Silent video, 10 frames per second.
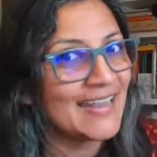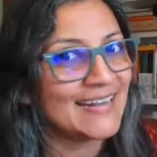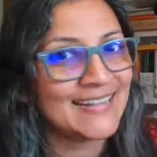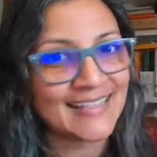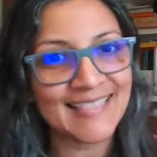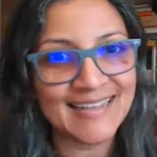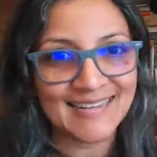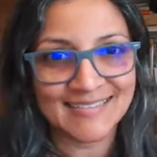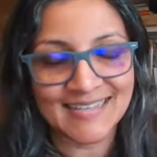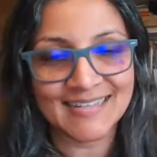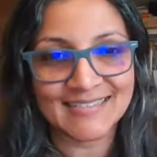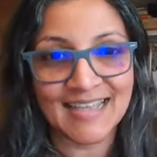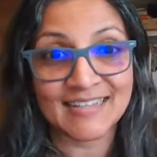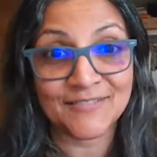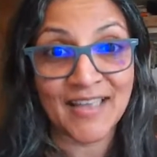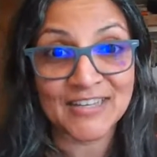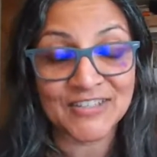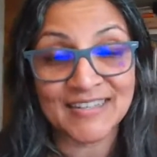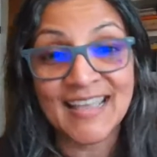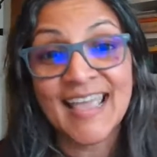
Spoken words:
and get that nice hit of satisfaction.